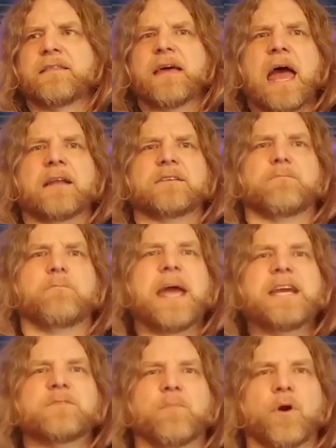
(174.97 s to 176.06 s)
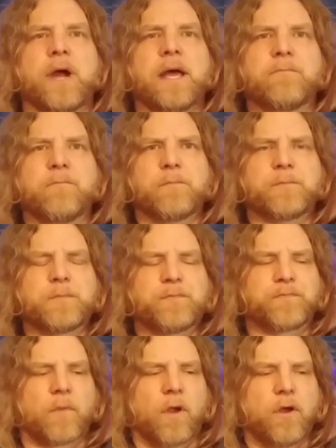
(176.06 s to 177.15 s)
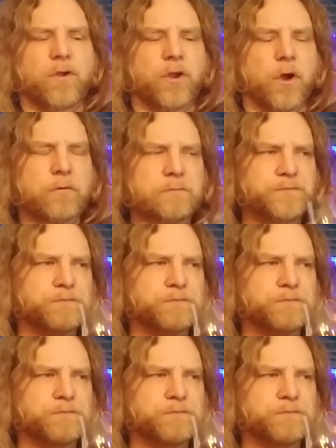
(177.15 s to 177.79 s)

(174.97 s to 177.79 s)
that baked bread note.